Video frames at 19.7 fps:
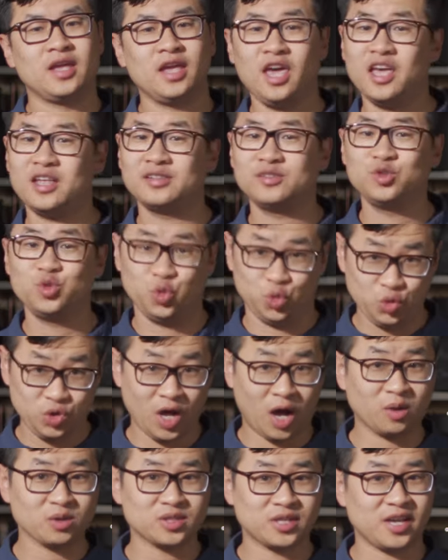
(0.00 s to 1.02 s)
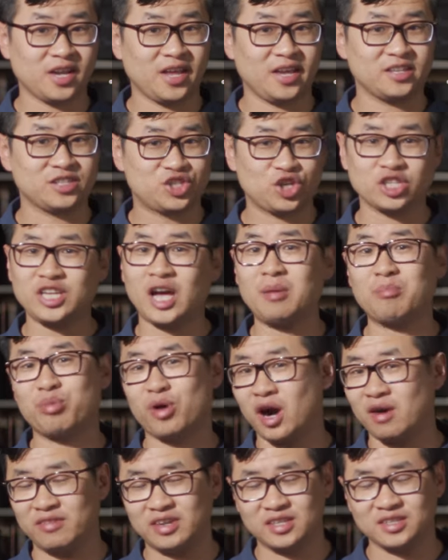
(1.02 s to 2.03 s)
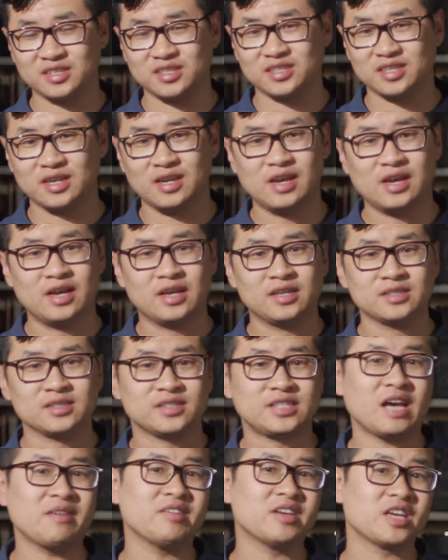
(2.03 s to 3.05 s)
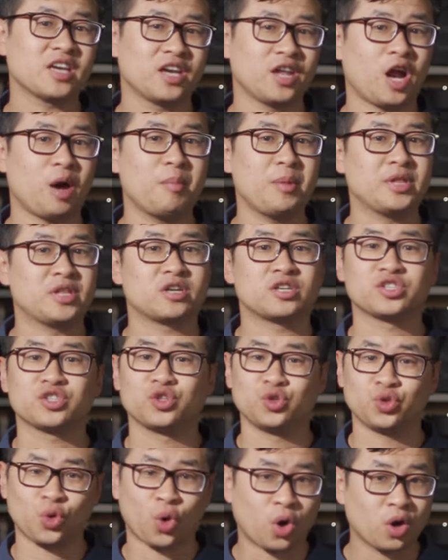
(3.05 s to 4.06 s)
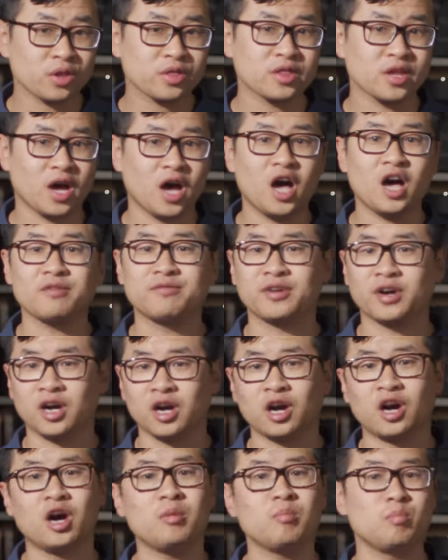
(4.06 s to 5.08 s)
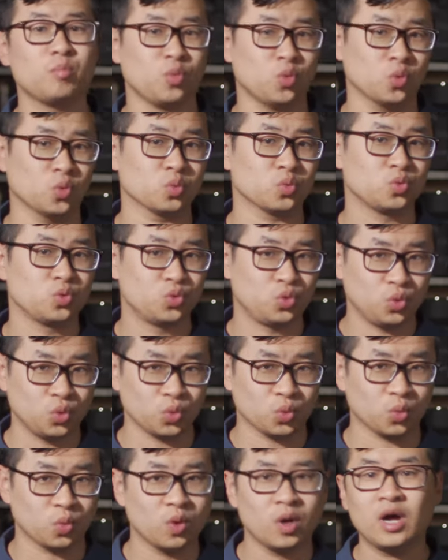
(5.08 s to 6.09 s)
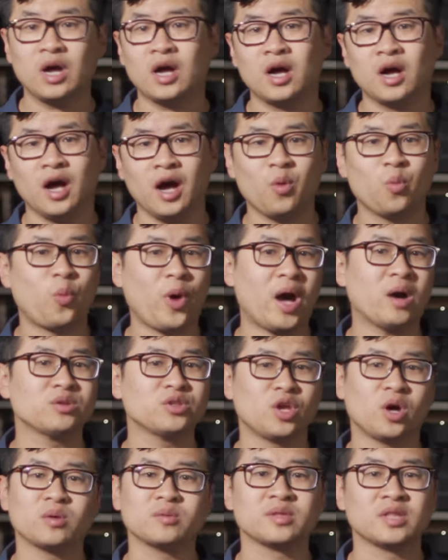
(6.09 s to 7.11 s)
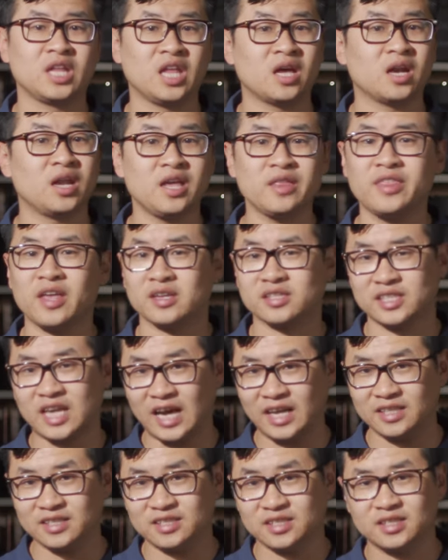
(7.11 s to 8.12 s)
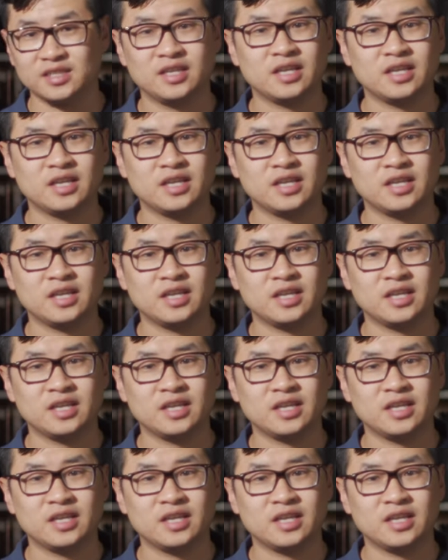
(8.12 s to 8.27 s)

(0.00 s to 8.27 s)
In Yuyao City, Zhejiang Province, 7 kilometers north of He Mu Du, a well-known Neolithic site,